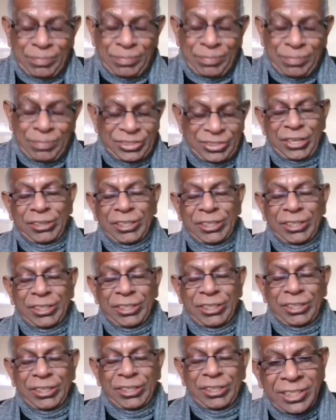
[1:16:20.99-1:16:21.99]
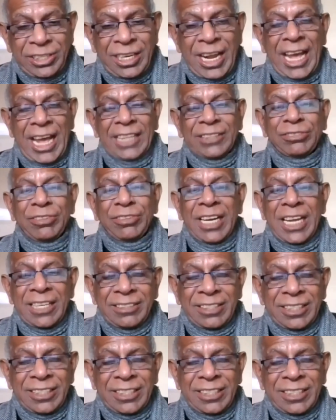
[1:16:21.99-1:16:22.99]
in the Security Council, as well
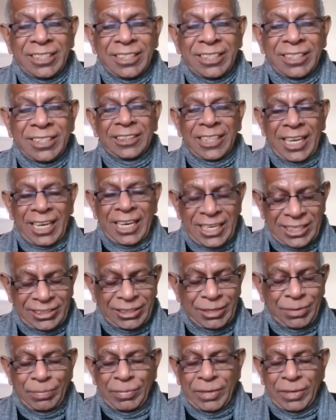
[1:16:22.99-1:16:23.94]
as in the General